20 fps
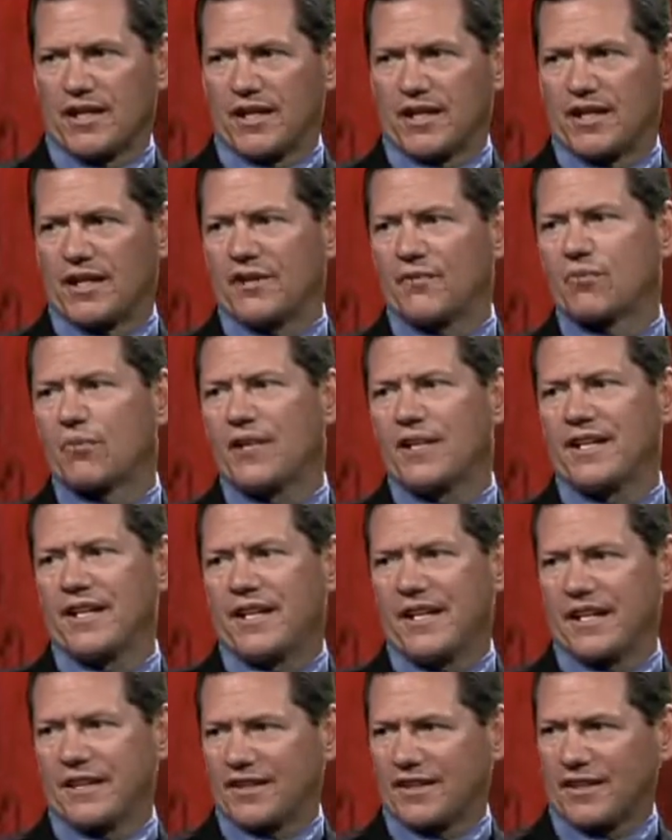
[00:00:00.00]
And if we
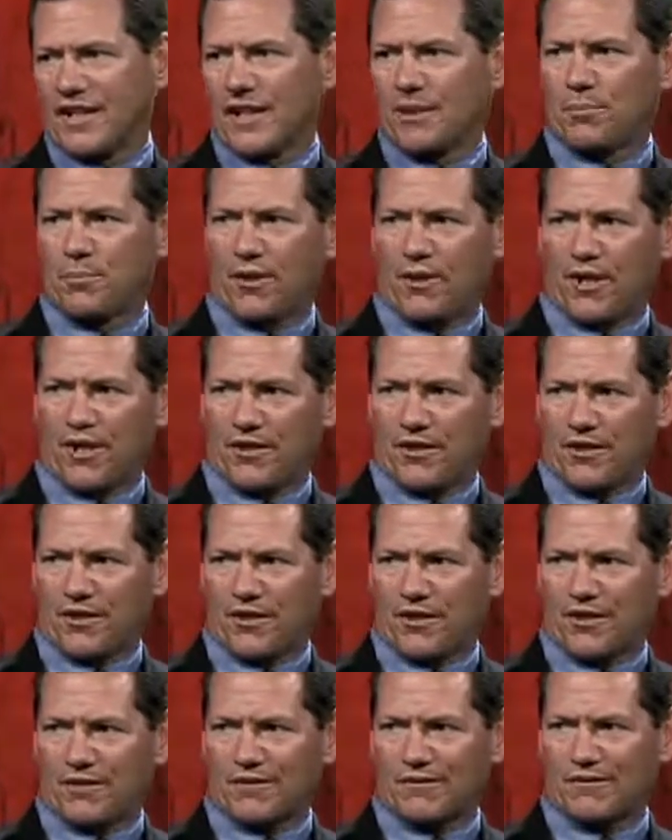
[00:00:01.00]
can't keep our
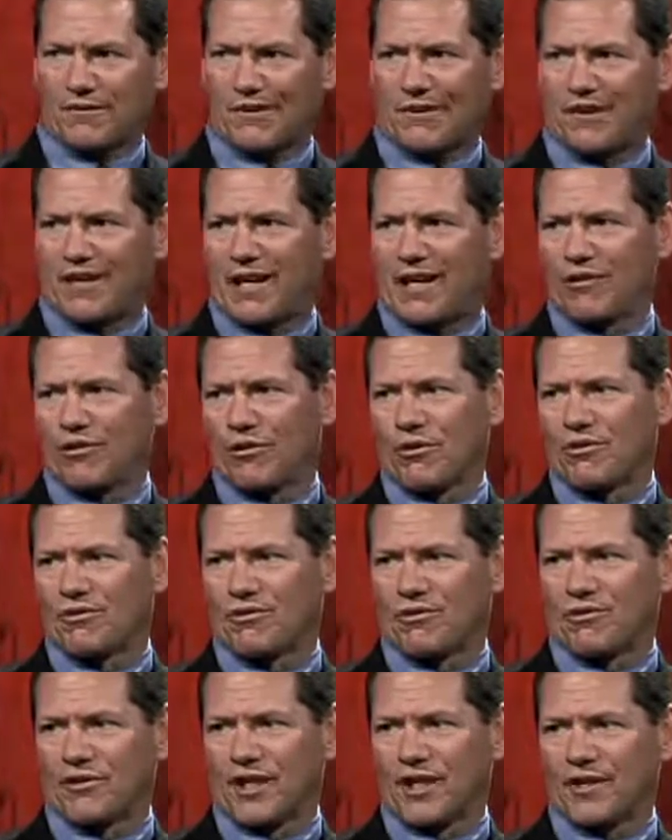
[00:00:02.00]
young and our old
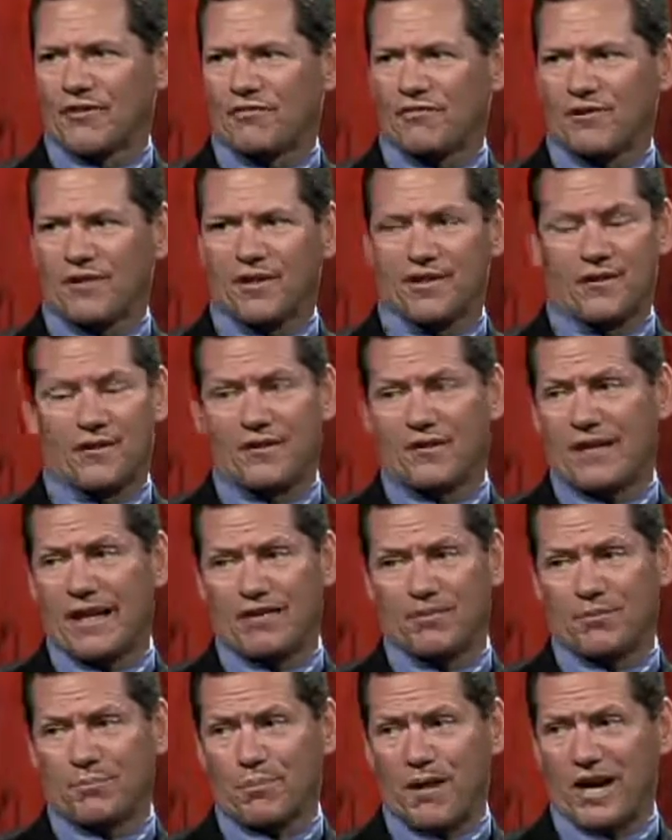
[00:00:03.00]
safe, then
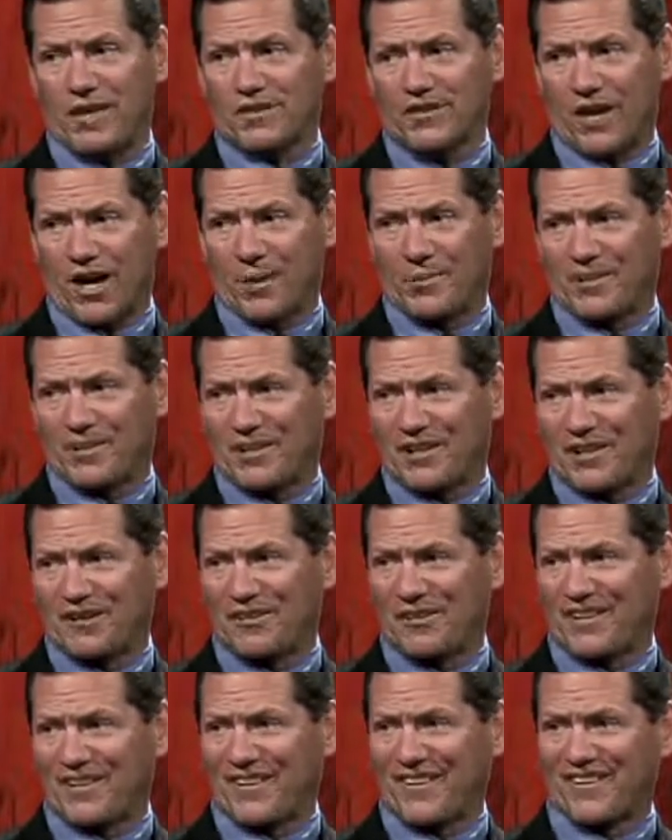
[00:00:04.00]
that's a bad
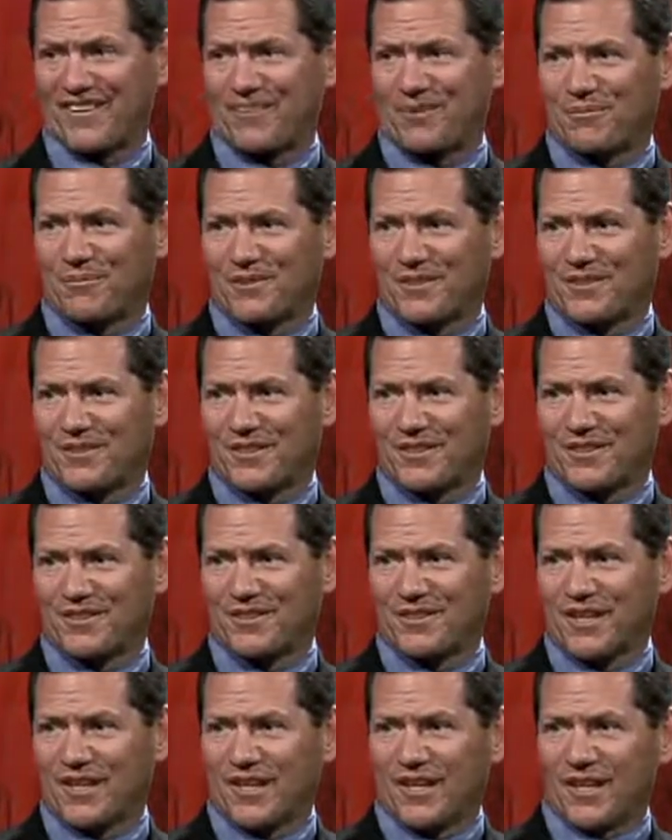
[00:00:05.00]
commentary on our communities.
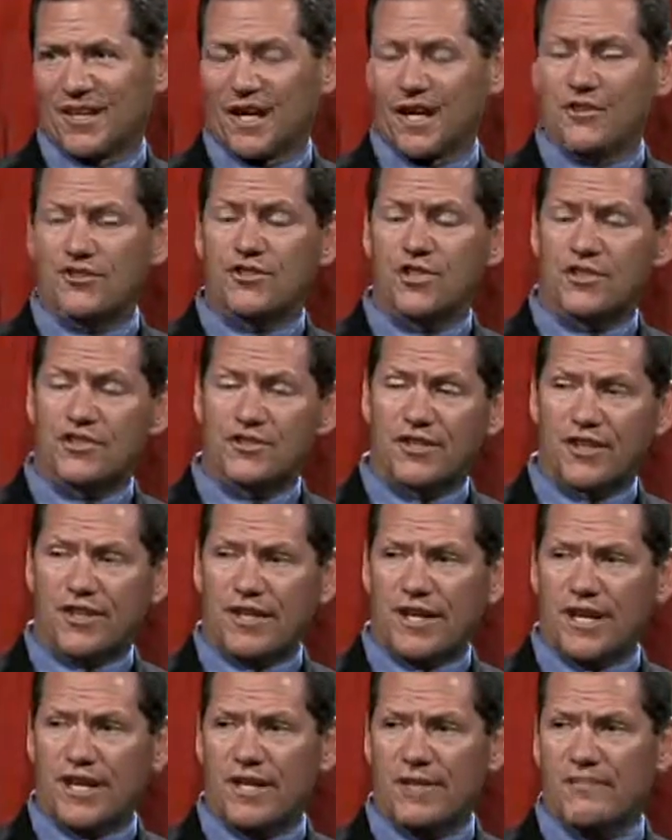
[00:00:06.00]
Just
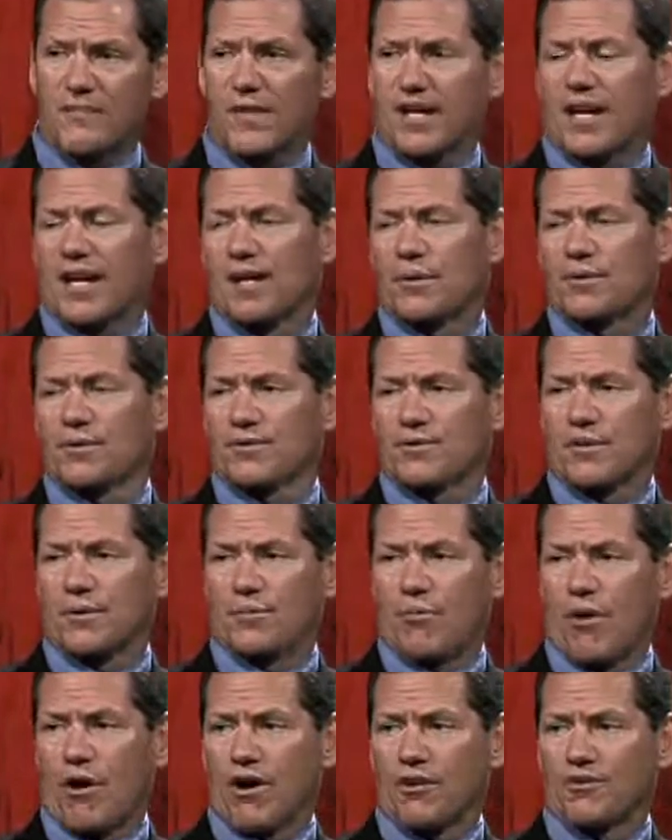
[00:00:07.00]
today, I was in
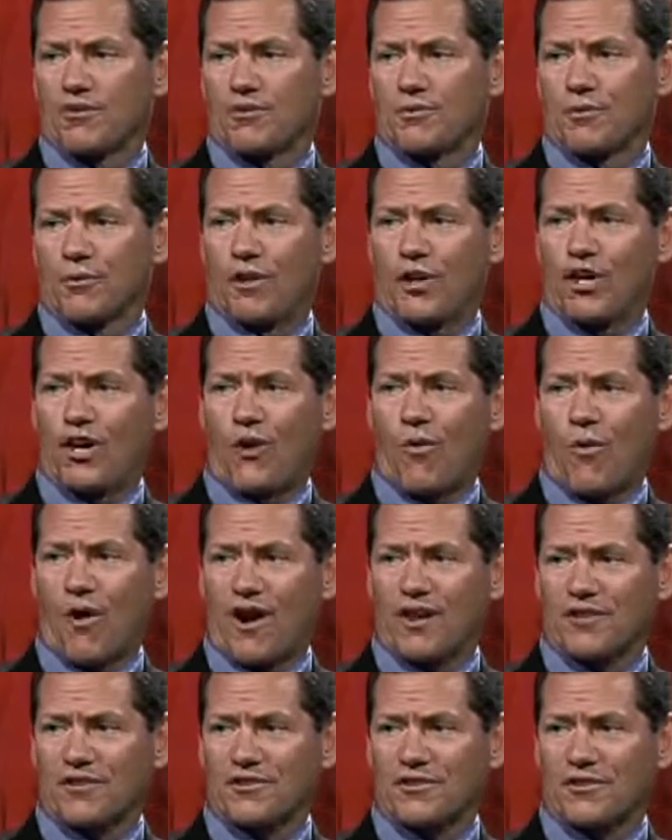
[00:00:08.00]
Malden with a
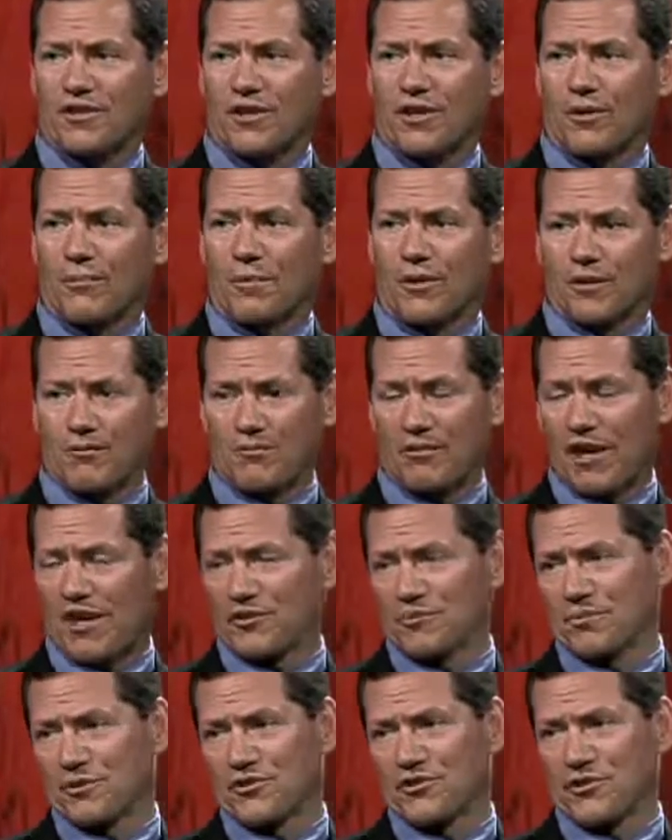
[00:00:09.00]
Kiwanis Club, and the
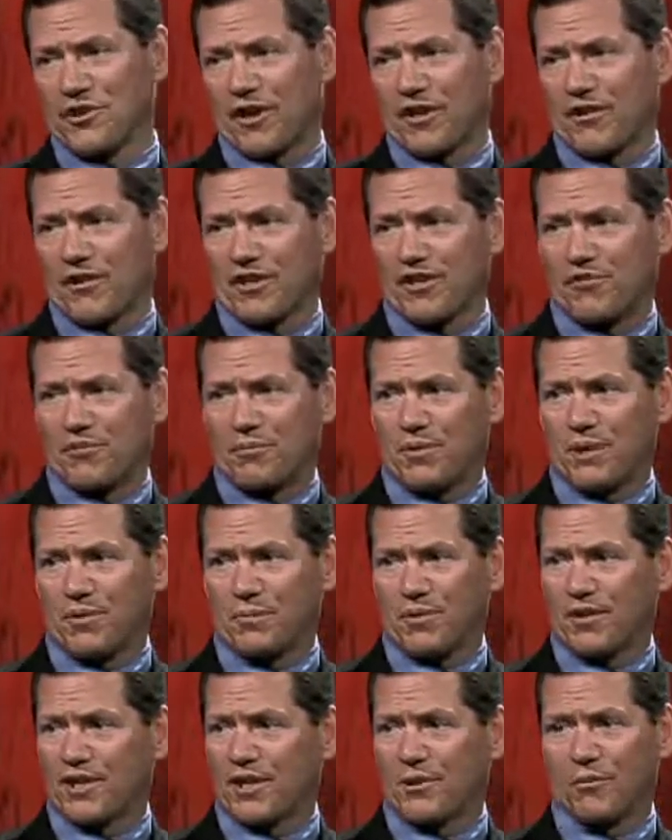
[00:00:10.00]
vast majority of
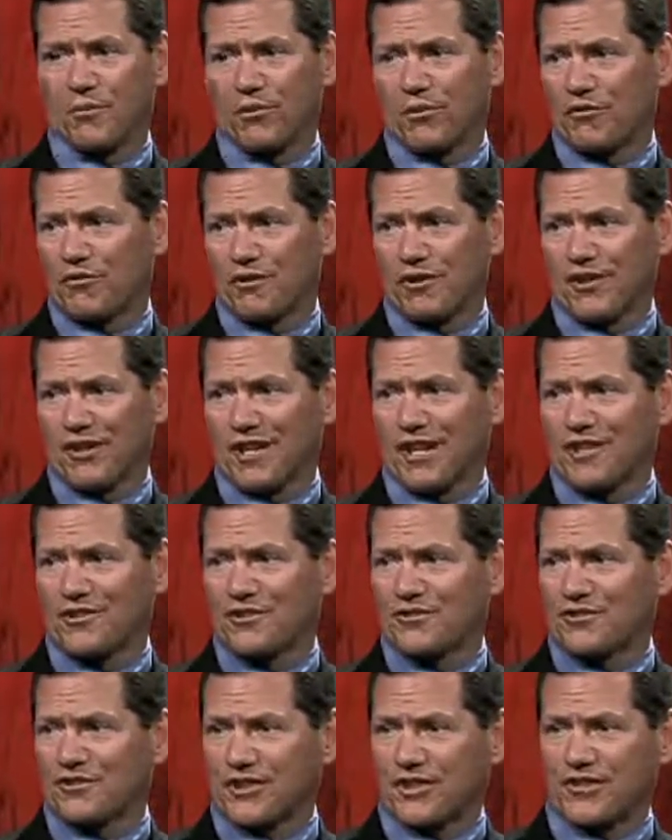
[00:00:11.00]
people there were over the age
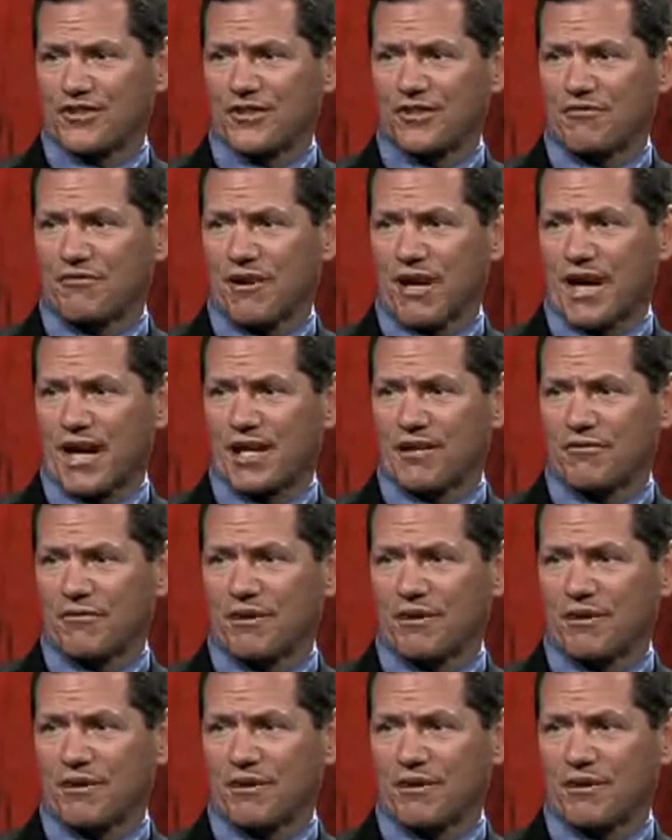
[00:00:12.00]
of 65.